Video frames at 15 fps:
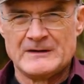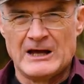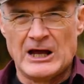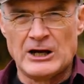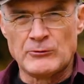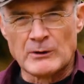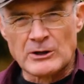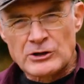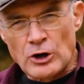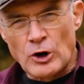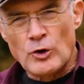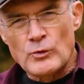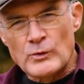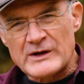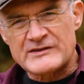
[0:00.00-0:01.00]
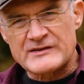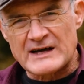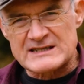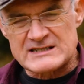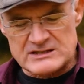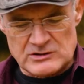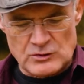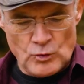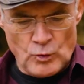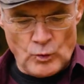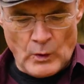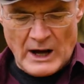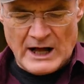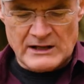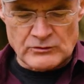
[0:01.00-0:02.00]
It will go with us
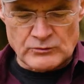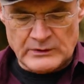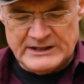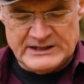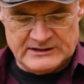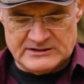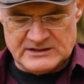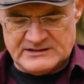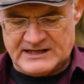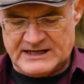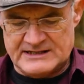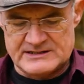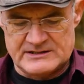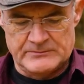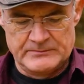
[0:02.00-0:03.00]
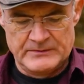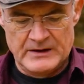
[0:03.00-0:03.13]
while reading the text.